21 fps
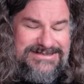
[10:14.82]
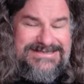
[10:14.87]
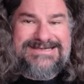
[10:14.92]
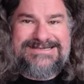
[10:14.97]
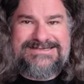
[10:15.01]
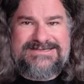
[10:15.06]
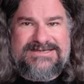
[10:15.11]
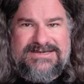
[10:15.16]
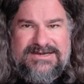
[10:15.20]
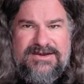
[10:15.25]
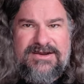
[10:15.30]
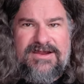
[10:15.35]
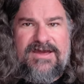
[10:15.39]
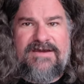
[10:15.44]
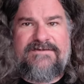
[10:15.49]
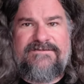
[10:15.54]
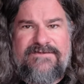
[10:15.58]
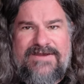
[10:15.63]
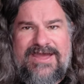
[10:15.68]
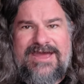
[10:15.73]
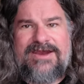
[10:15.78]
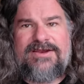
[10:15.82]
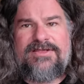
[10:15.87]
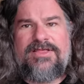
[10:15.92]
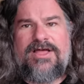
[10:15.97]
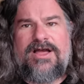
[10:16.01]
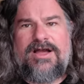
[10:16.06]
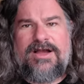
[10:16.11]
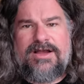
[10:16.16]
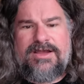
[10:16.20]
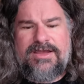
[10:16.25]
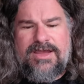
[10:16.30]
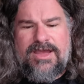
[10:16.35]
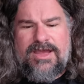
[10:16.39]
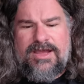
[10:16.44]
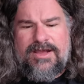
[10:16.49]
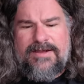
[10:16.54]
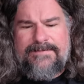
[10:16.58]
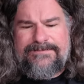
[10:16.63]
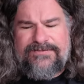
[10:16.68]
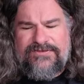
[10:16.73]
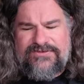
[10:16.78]
decent enough analog
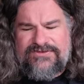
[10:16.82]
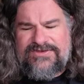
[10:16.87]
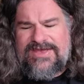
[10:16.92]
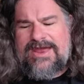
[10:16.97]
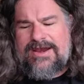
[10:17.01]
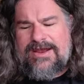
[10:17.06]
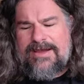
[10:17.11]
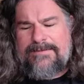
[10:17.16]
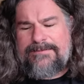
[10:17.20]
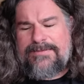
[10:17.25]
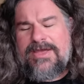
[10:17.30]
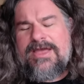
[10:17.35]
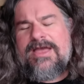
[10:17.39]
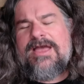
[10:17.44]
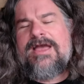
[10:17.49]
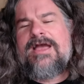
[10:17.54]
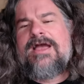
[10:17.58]
setup,